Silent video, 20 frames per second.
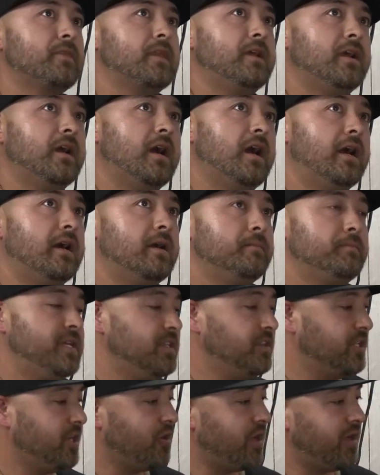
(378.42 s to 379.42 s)
I'm in
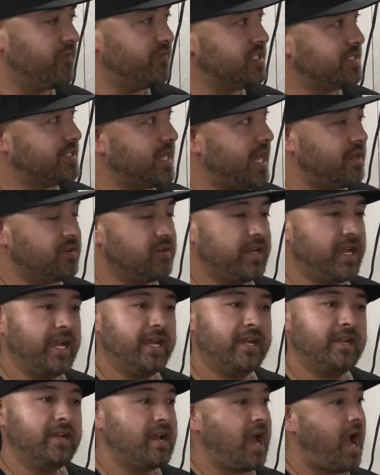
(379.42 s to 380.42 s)
there every
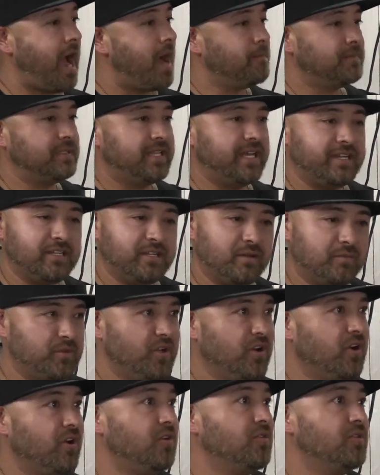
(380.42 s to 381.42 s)
Saturday. I'm letting them
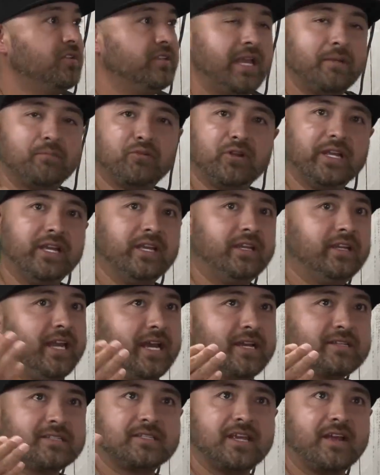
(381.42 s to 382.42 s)
know. They bring in
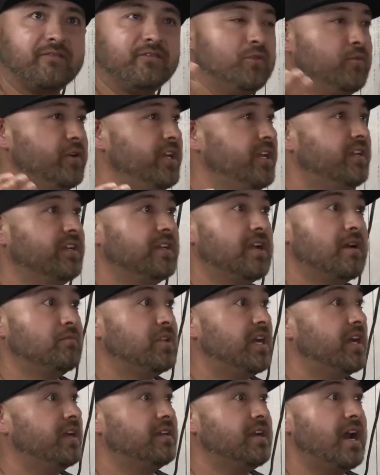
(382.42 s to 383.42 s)
guests every week and I'm
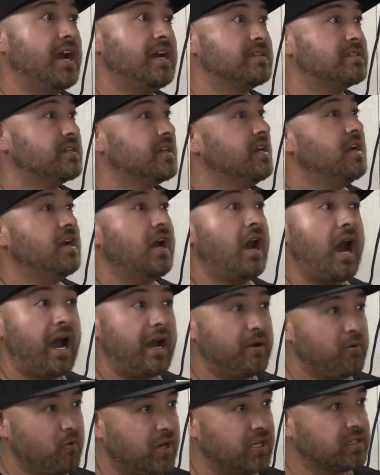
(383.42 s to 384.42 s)
like, "Guys, I
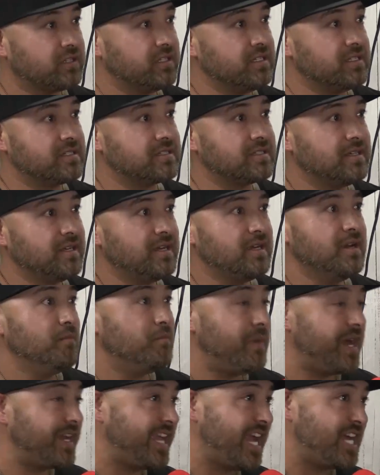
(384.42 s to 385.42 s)
want this. Yeah.
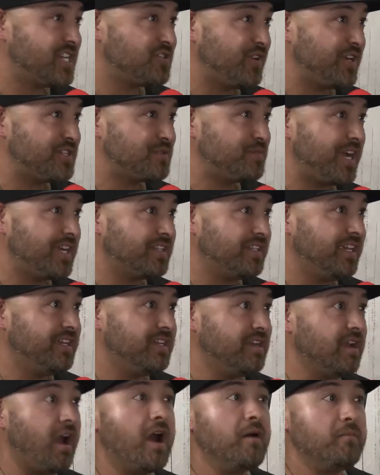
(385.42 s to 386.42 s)
My catchphrase back then,
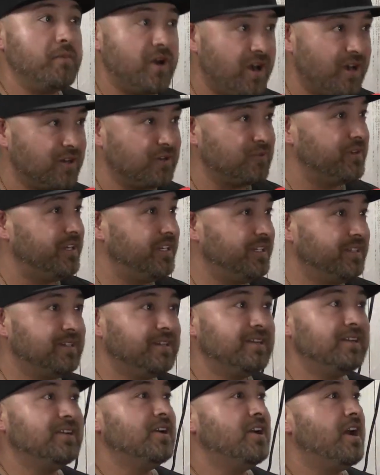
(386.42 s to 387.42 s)
I'm hungry.
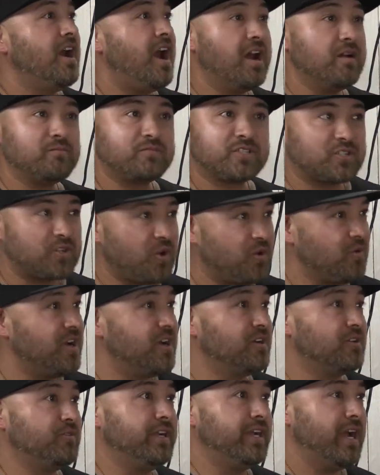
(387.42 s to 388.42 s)
Yeah. I'm so
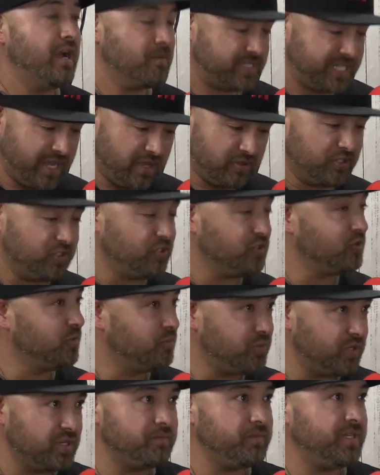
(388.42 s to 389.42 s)
hungry. I'm telling you, you
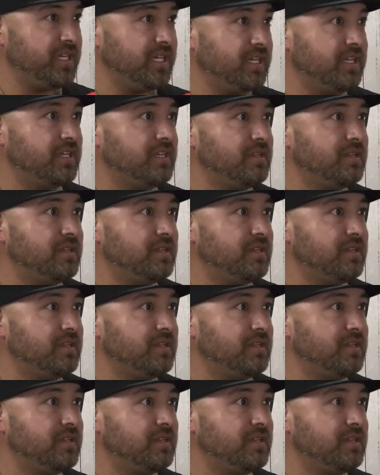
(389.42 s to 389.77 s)
put I'll me work in,